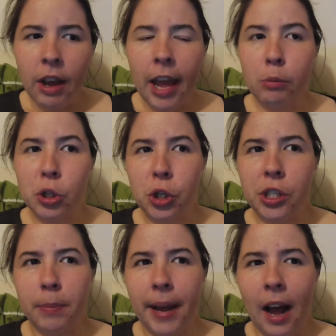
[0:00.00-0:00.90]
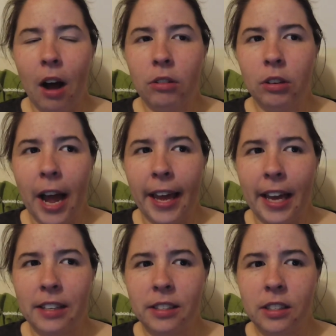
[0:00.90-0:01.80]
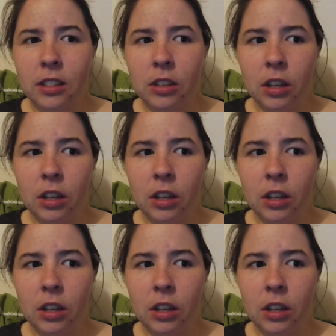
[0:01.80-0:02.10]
It was just about, I guess,